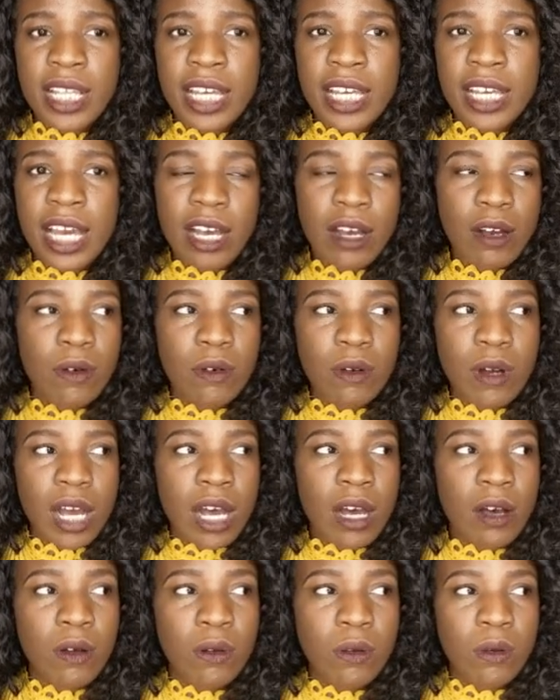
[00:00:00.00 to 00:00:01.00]
Like,
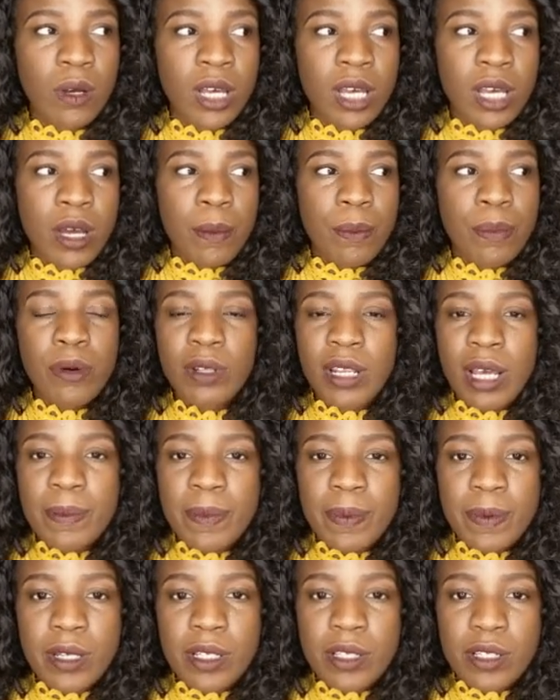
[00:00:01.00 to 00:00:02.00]
I'll pull
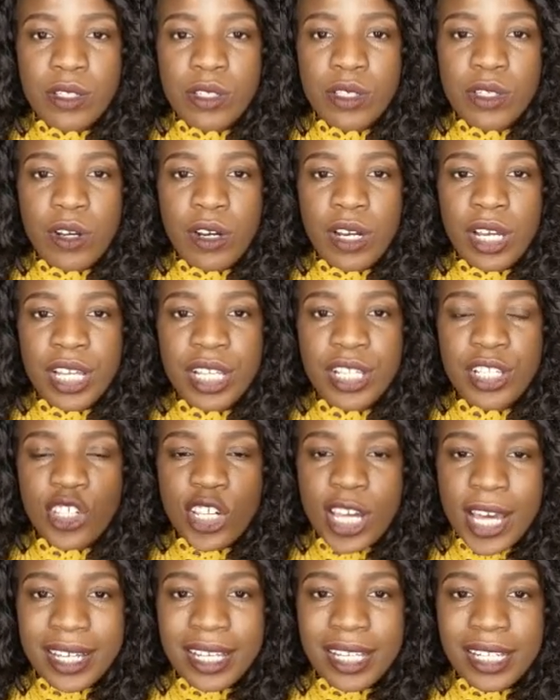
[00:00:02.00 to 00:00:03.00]
up certain
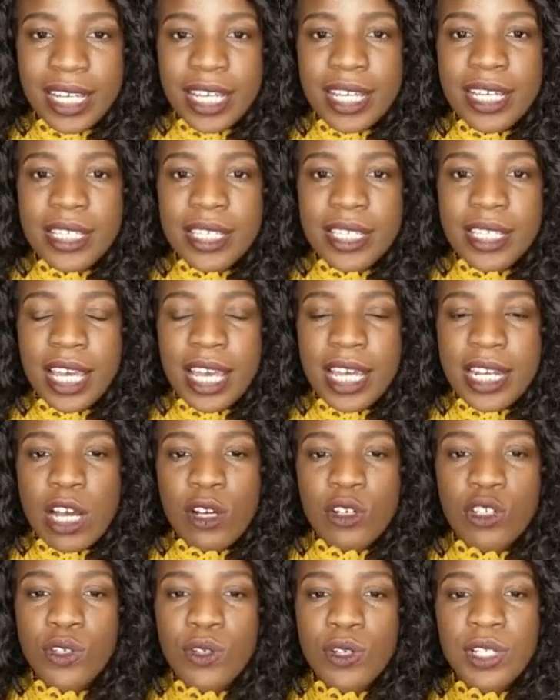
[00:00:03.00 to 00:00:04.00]
checklists, and
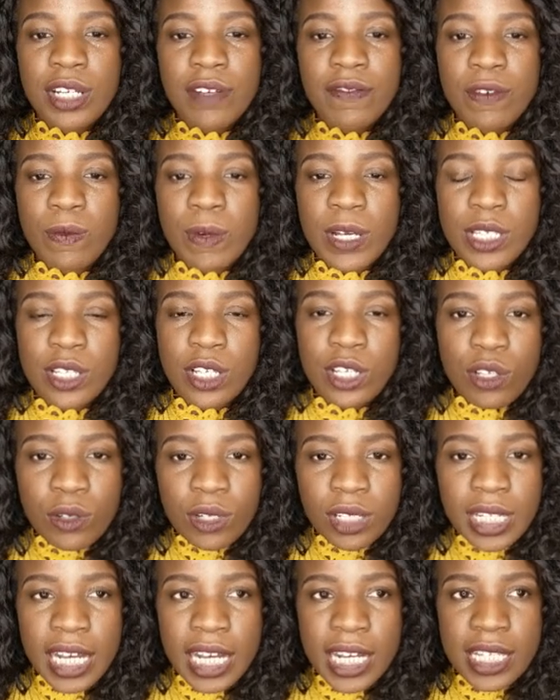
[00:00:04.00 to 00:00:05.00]
I'll show you different ways to
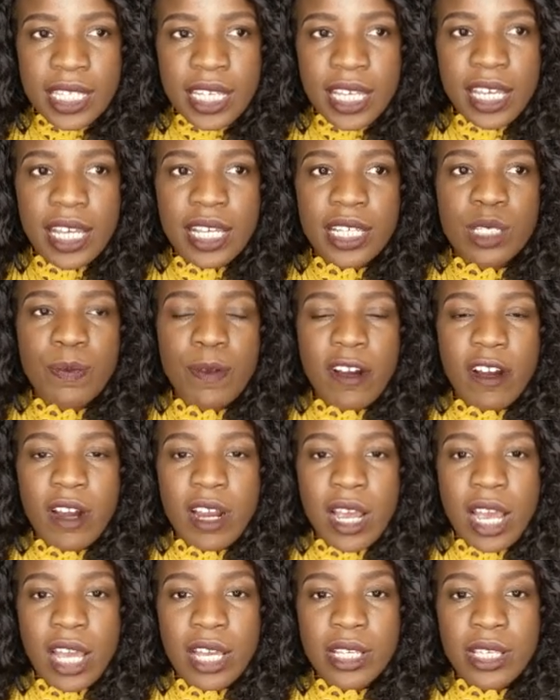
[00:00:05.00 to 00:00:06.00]
utilize it,
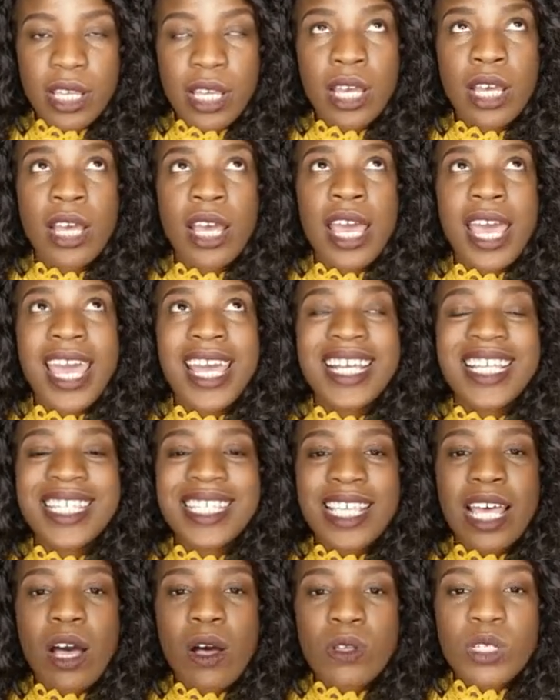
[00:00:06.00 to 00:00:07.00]

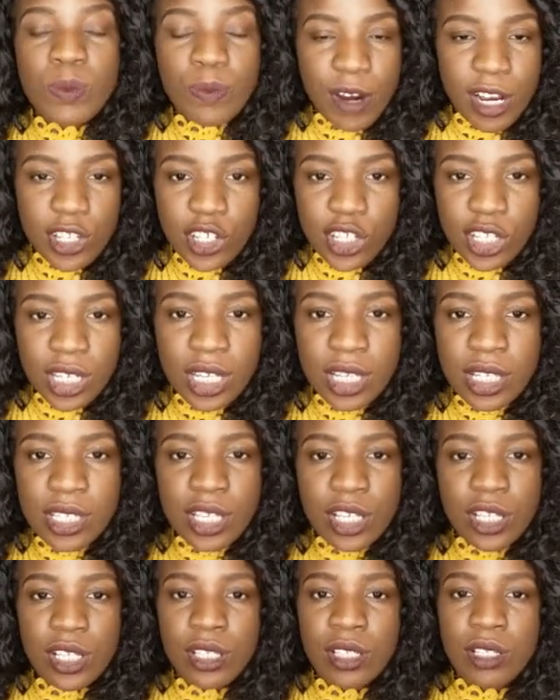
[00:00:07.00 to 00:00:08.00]
Excel
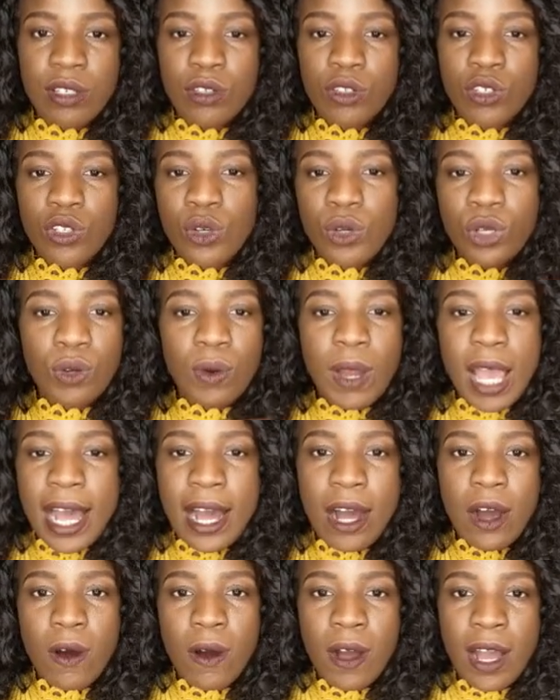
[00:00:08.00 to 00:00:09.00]
spreadsheets, and show you
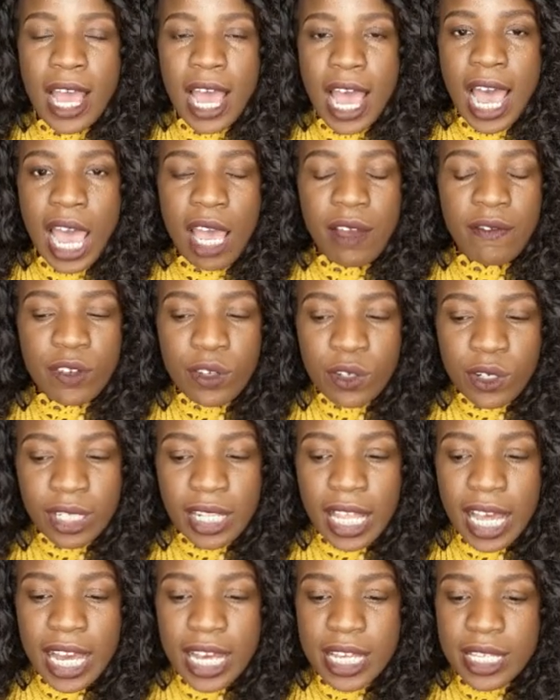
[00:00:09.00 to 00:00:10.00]
how I've
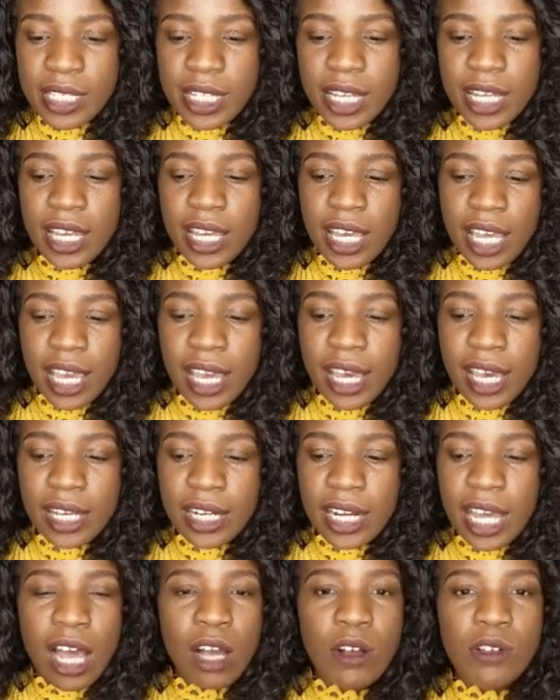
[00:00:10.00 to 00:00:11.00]
utilized it.
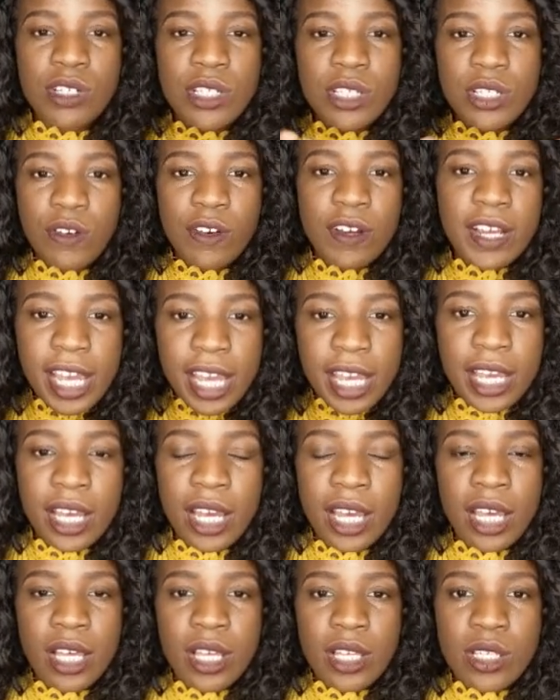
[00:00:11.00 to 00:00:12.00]
And I'll just create
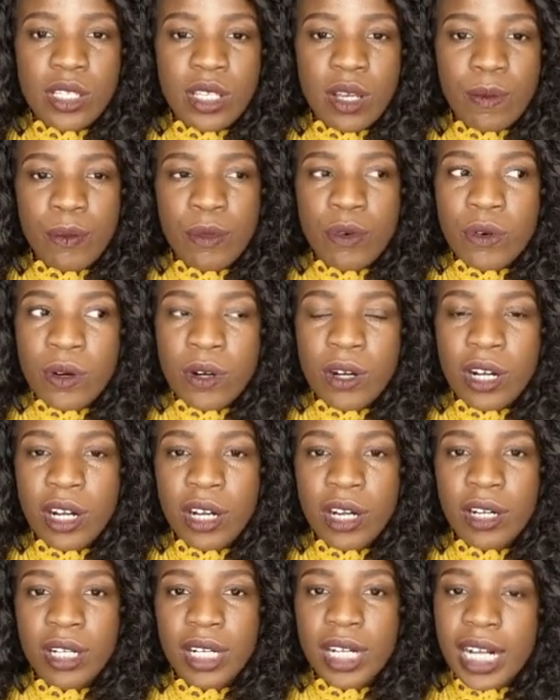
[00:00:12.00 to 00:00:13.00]
some
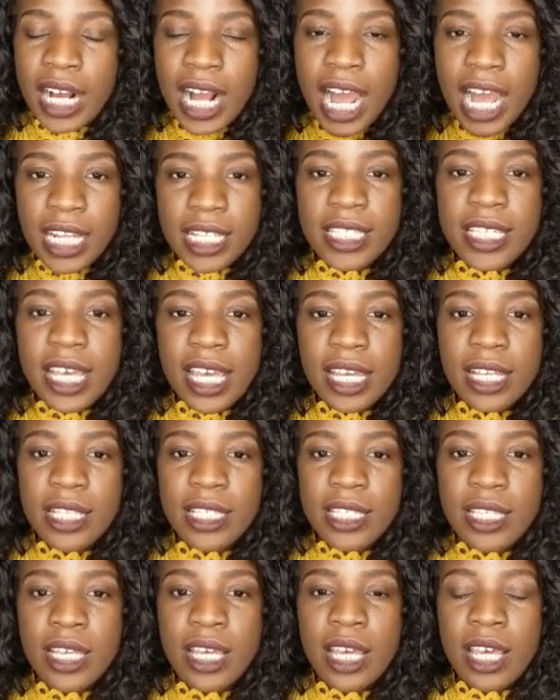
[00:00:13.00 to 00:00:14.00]
more
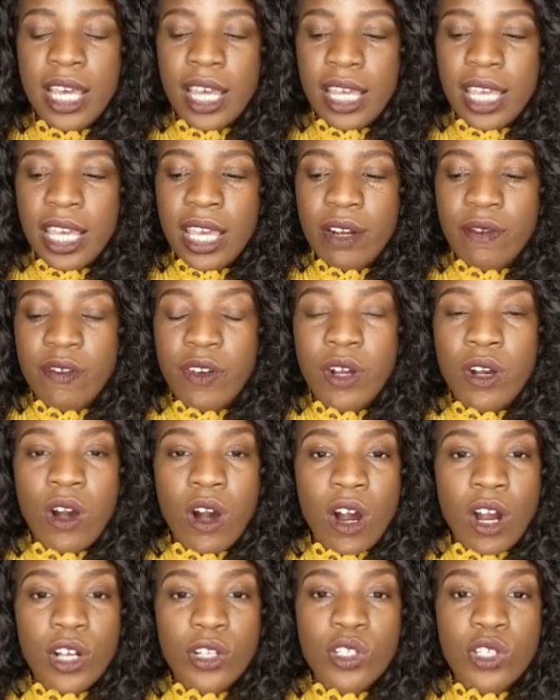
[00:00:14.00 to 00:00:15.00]
content in
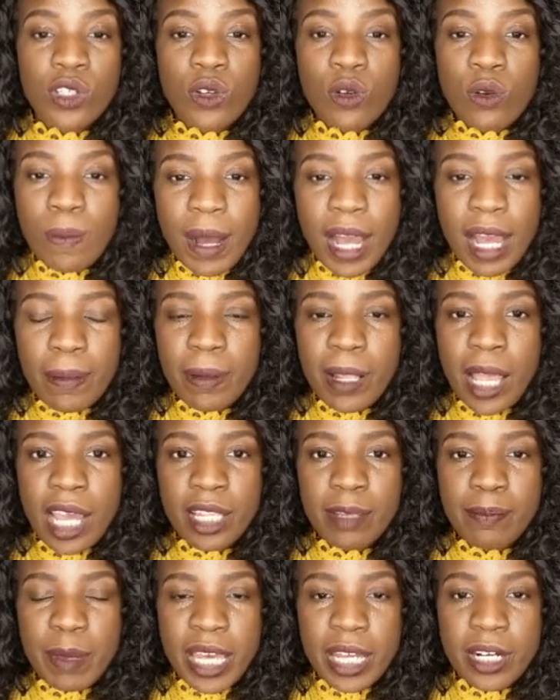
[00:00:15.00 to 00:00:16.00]
regards to
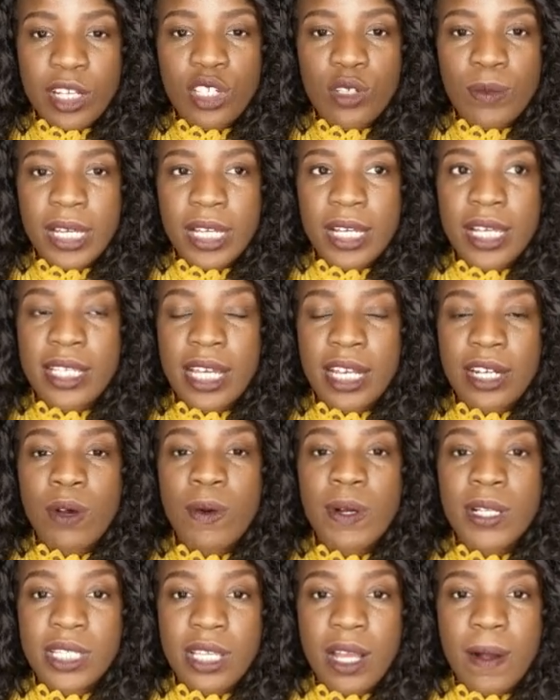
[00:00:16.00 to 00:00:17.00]
pipeline management, because I know
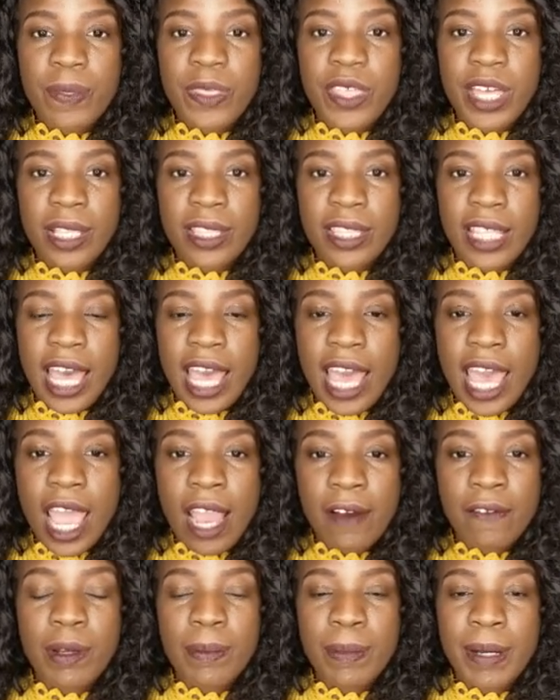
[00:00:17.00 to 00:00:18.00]
it's something that
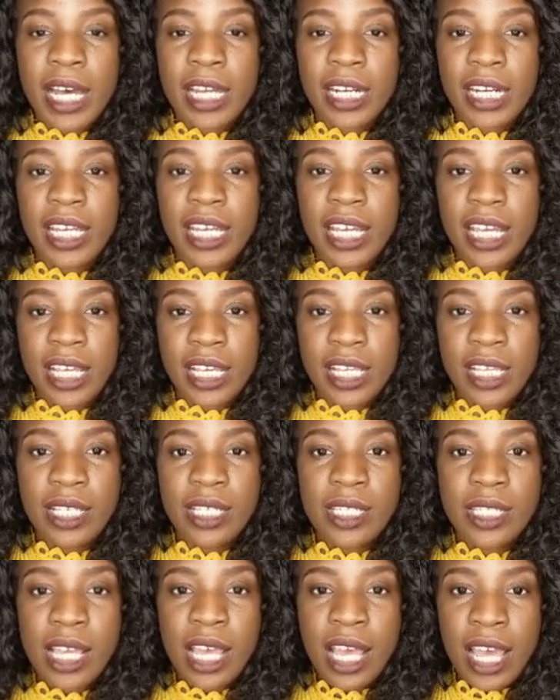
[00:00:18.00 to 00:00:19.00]
everybody
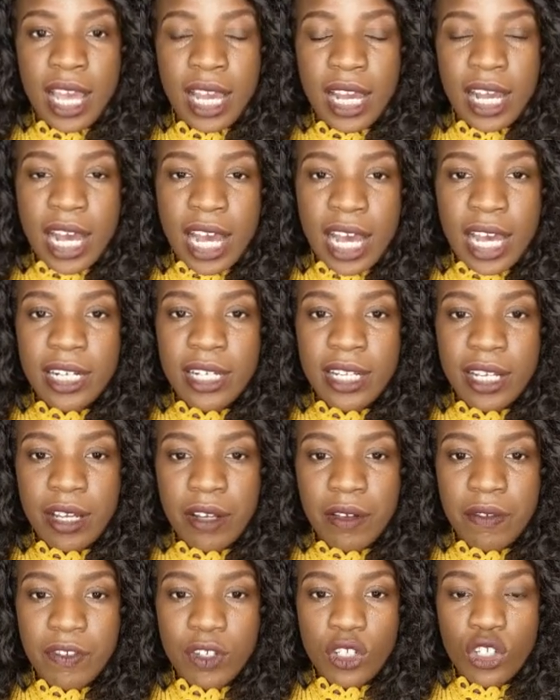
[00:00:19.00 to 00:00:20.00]
is kind
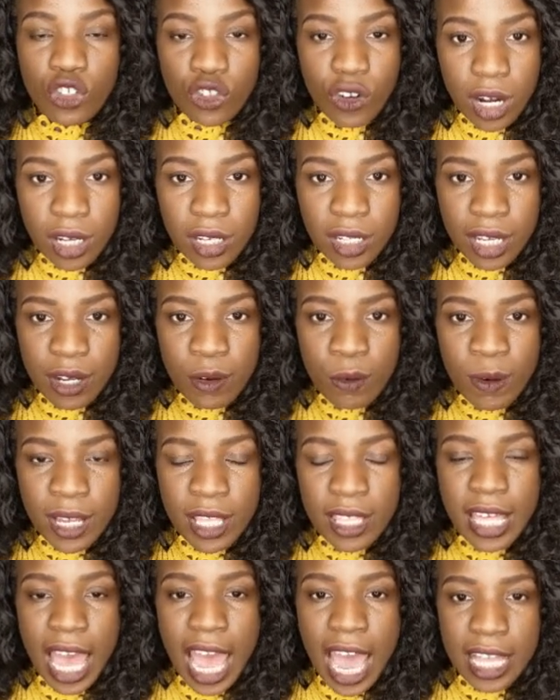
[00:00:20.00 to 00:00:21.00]
of struggling
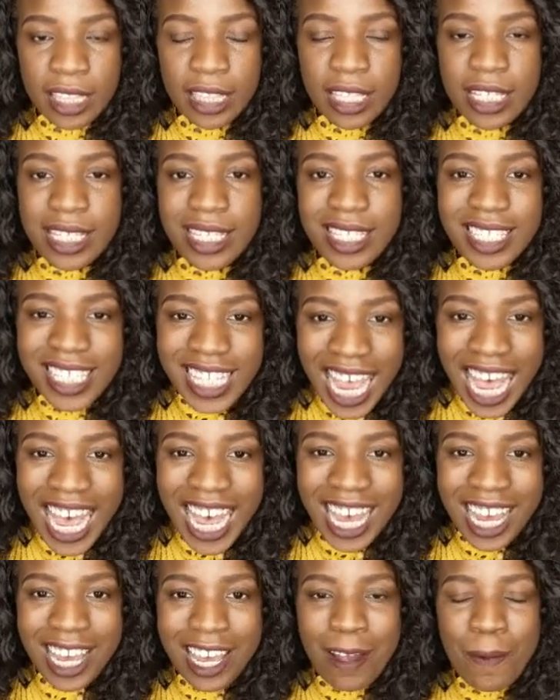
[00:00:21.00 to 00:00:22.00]
with at this
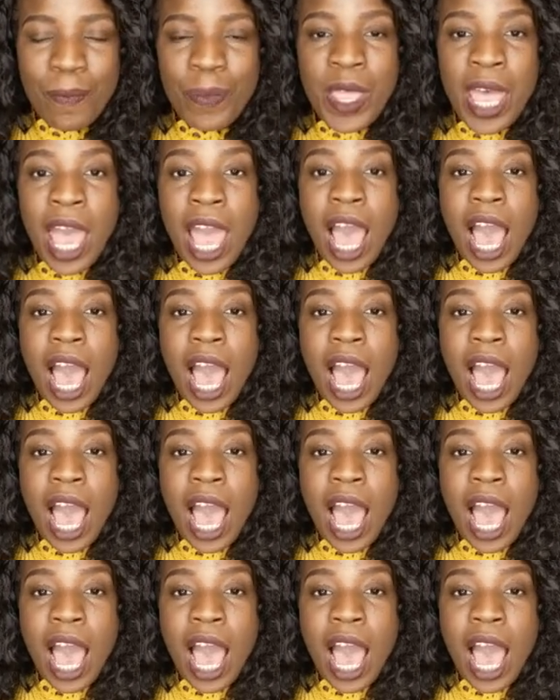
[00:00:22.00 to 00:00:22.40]
time.